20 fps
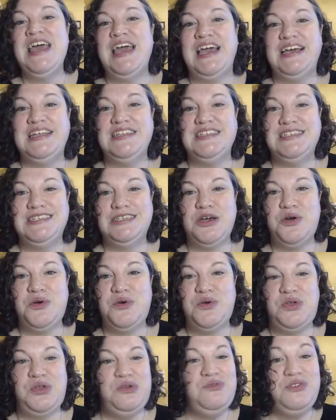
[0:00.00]
And
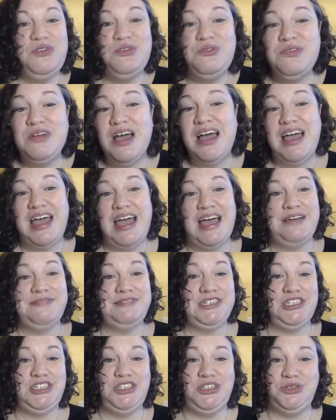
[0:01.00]
so you do not have
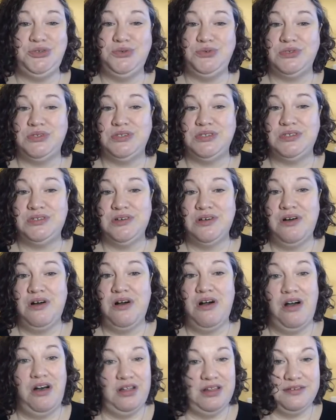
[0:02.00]
to use
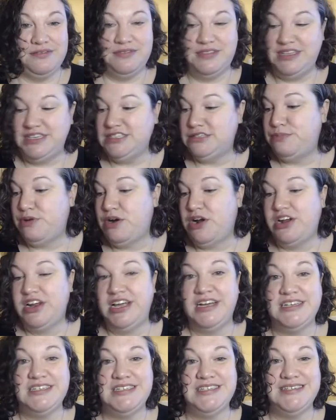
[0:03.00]
all of these
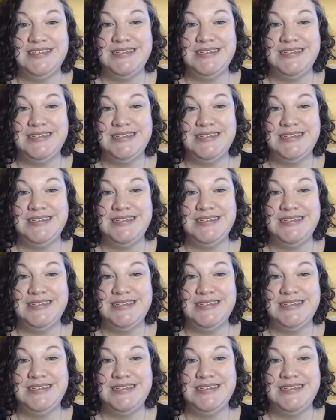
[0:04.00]
products.